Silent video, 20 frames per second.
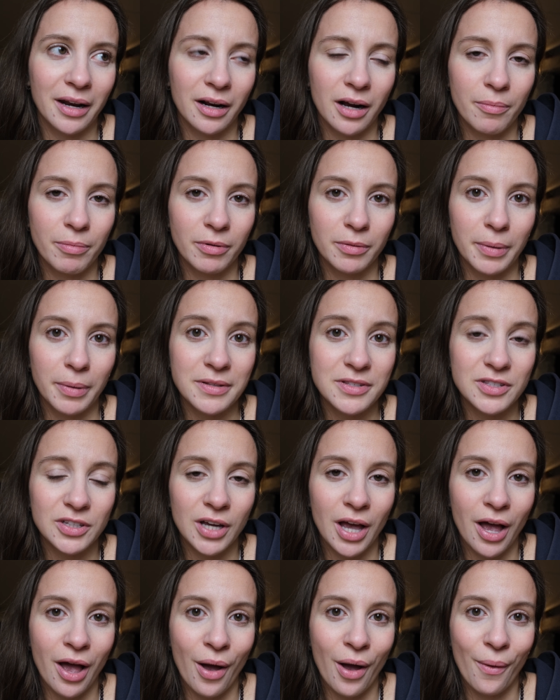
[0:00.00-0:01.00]
couple months
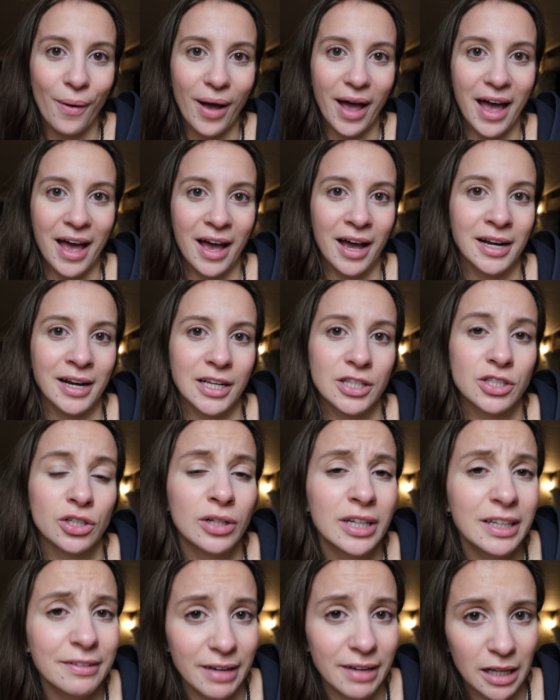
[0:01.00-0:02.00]
ago and it's
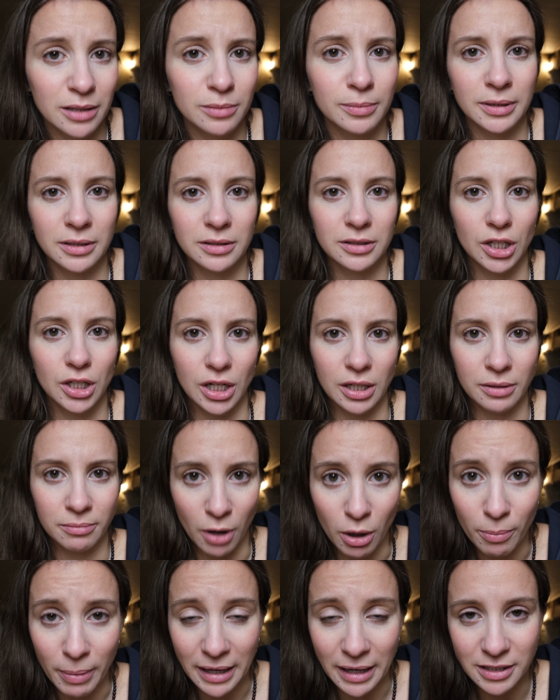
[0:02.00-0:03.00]
only available on
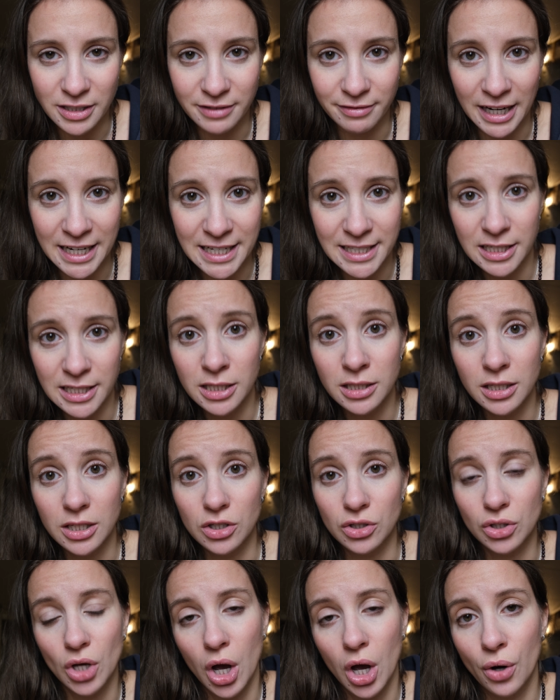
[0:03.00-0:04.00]
mobile devices.
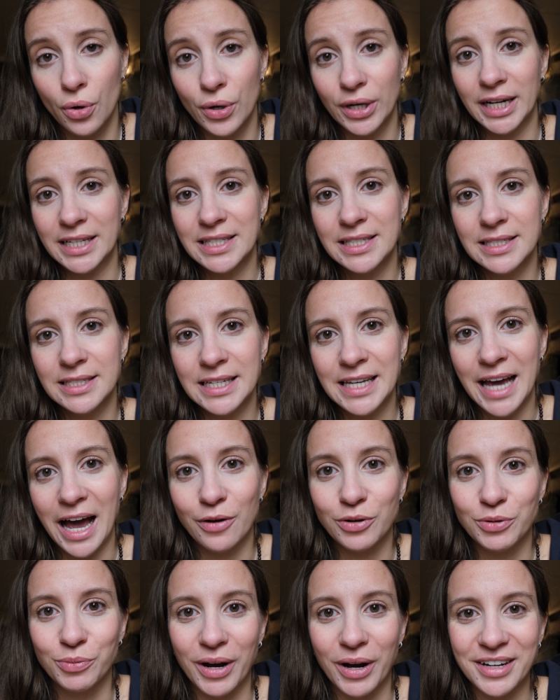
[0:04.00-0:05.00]
So let's see
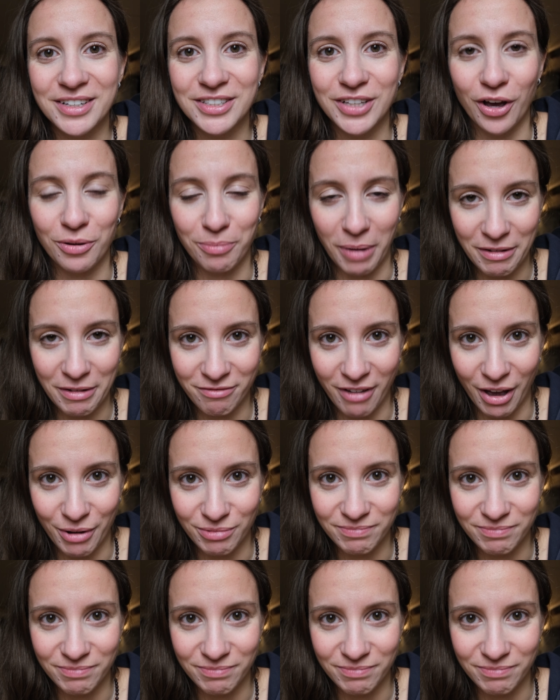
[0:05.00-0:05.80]
how it works on my phone.